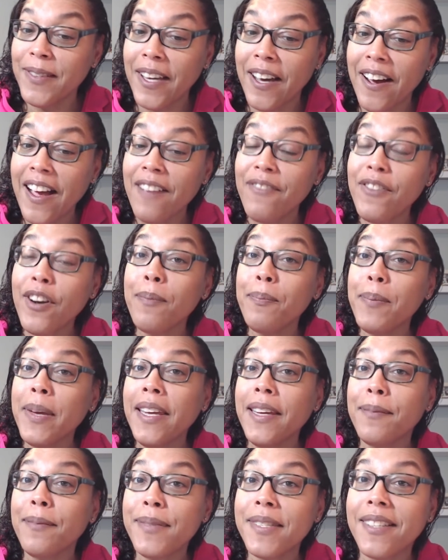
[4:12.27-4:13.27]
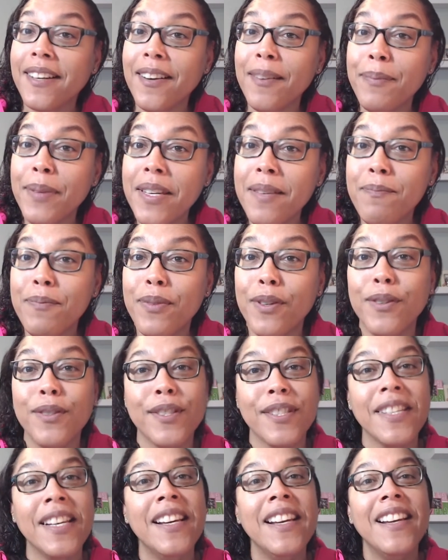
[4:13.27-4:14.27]
all have our peeps, our
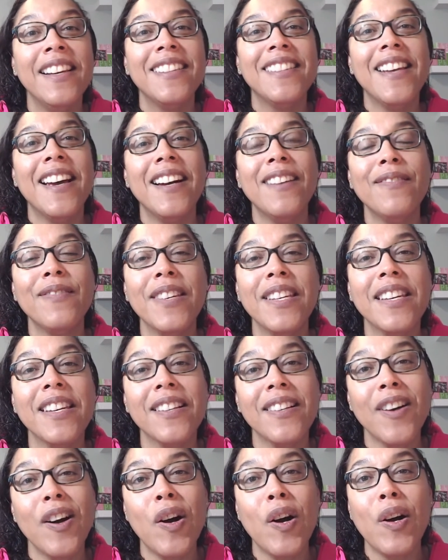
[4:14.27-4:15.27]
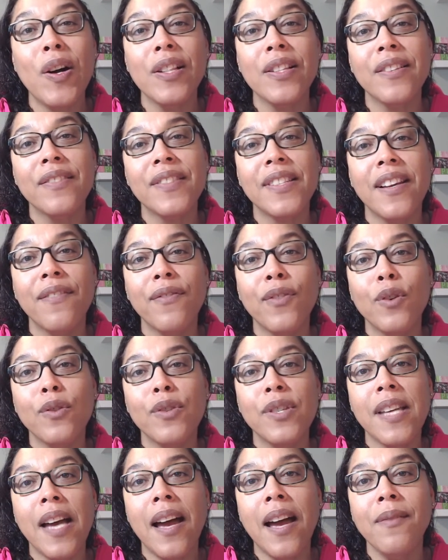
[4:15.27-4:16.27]
peoples that we can call if stuff
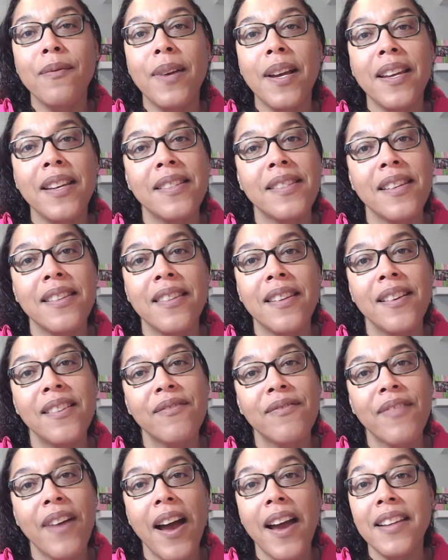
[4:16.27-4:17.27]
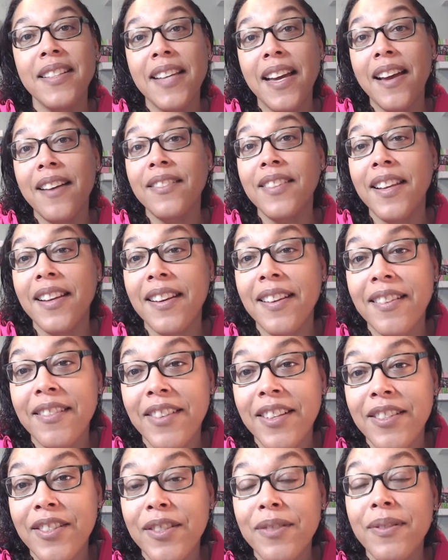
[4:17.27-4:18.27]
goes sideways, and they'll ride down there
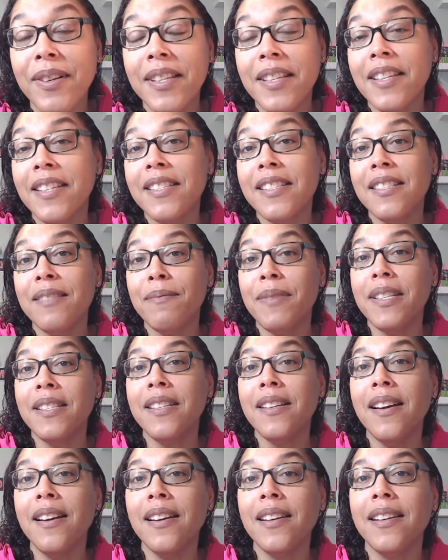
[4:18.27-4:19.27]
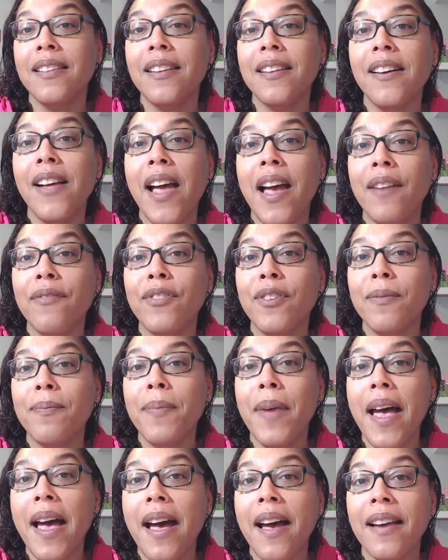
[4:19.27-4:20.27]
and do what needs to be done, and they'll have your
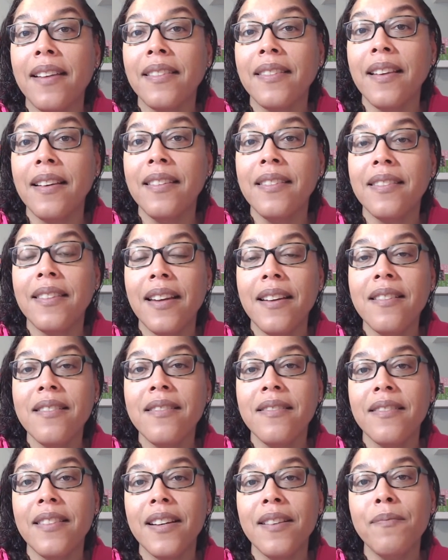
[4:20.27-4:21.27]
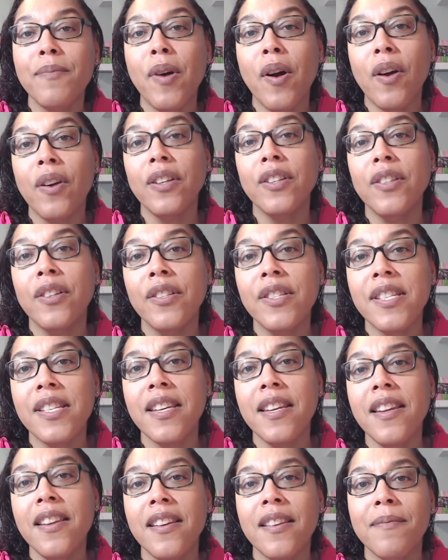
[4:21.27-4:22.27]
back. That they're part of your
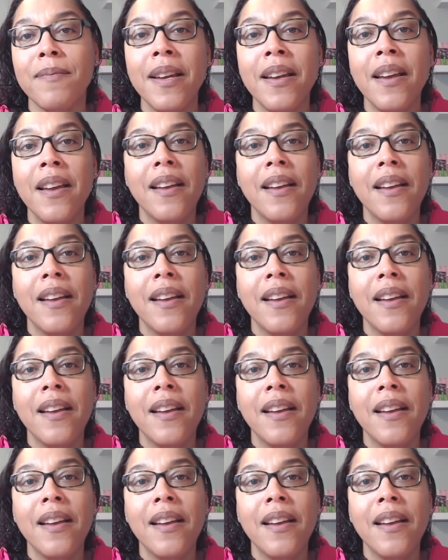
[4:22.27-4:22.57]
team.